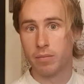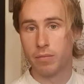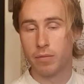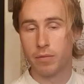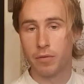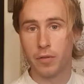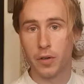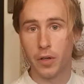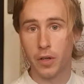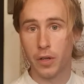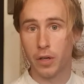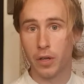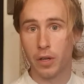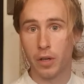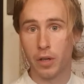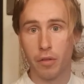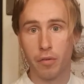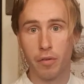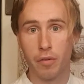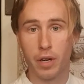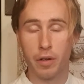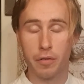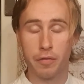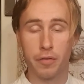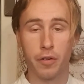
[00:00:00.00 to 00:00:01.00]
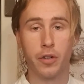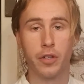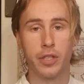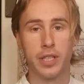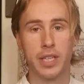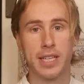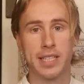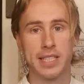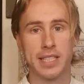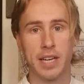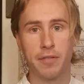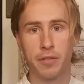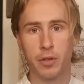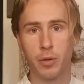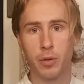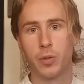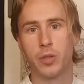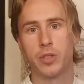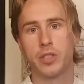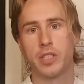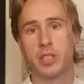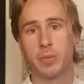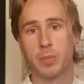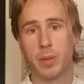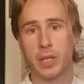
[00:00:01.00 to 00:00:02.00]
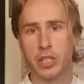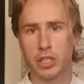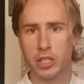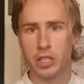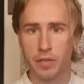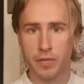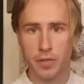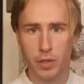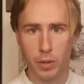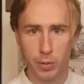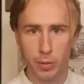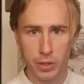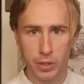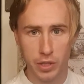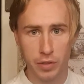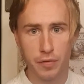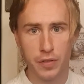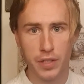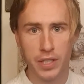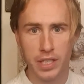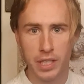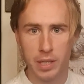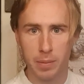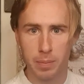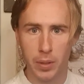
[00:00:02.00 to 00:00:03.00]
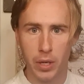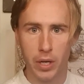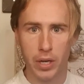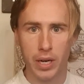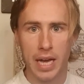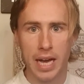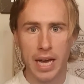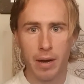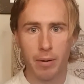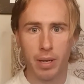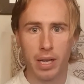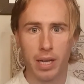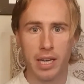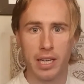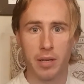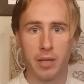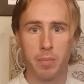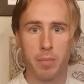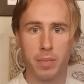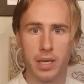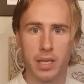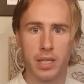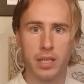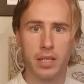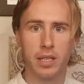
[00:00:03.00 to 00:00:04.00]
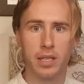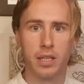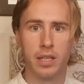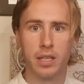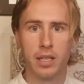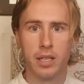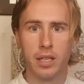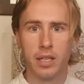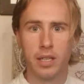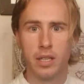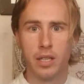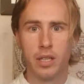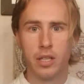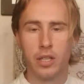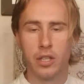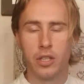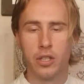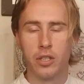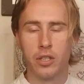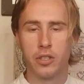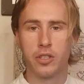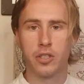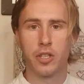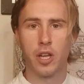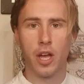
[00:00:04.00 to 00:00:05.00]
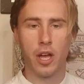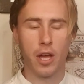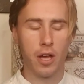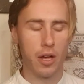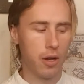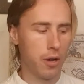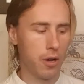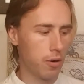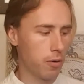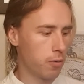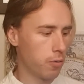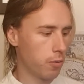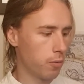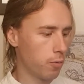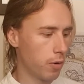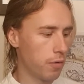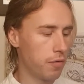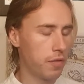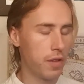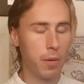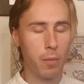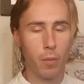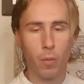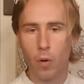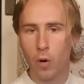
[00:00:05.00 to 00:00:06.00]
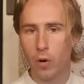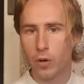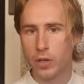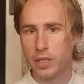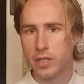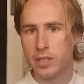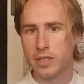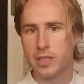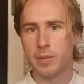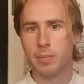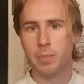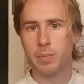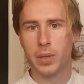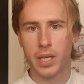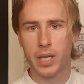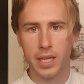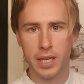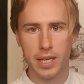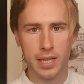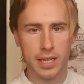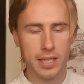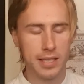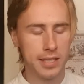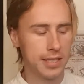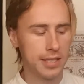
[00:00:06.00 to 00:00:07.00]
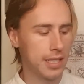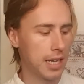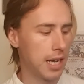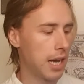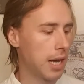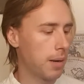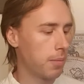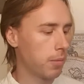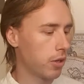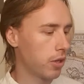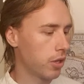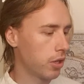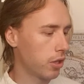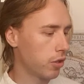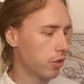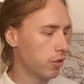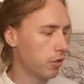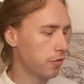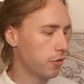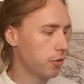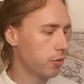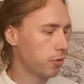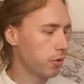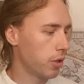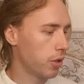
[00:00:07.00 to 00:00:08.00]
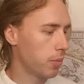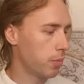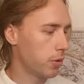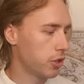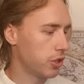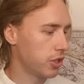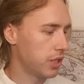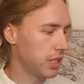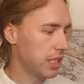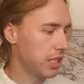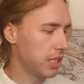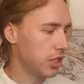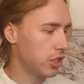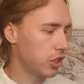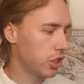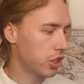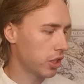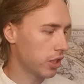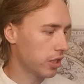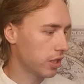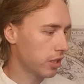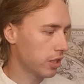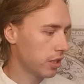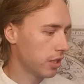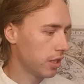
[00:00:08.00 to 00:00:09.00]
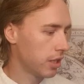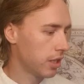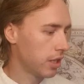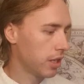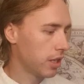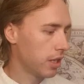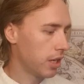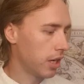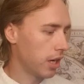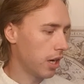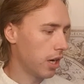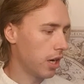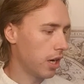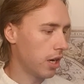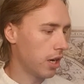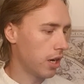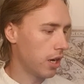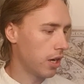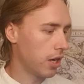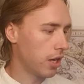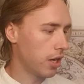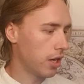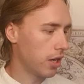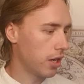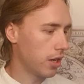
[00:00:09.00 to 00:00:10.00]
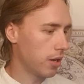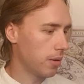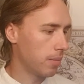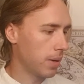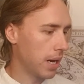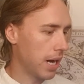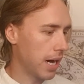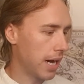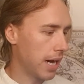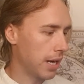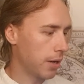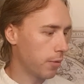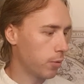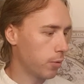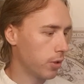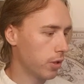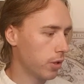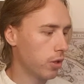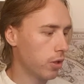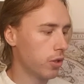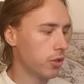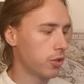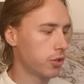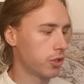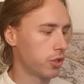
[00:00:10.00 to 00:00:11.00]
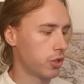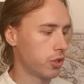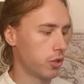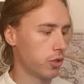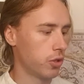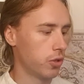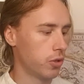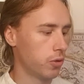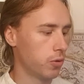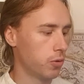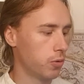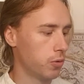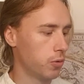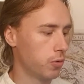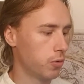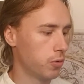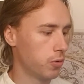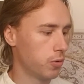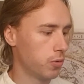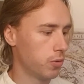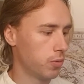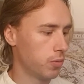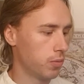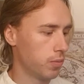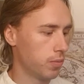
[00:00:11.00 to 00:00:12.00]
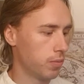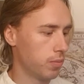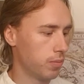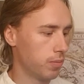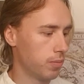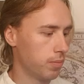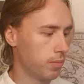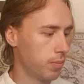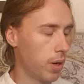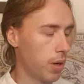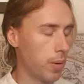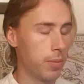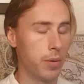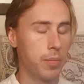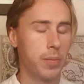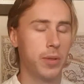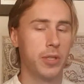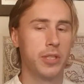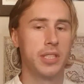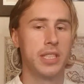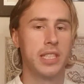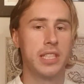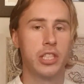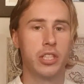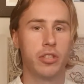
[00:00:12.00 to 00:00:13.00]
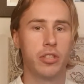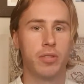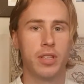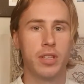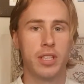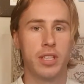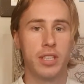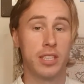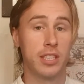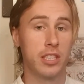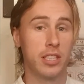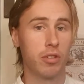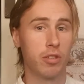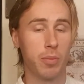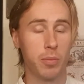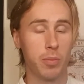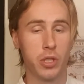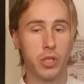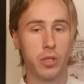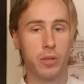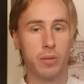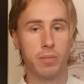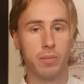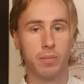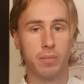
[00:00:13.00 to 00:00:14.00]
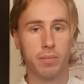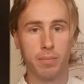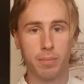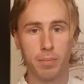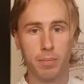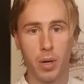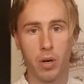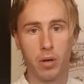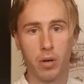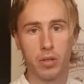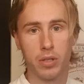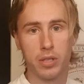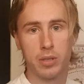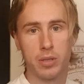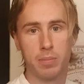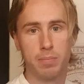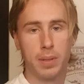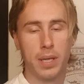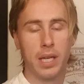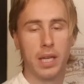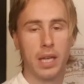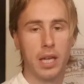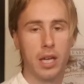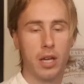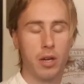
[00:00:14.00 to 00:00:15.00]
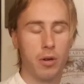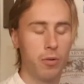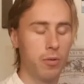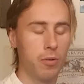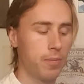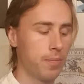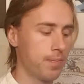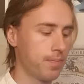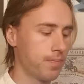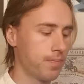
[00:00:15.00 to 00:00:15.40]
for 3 or 4 days afterwards, especially if you were severely burnt out like me. So with them warnings in place, I'm going to go through the procedure. I will also pop the procedure in the description box below.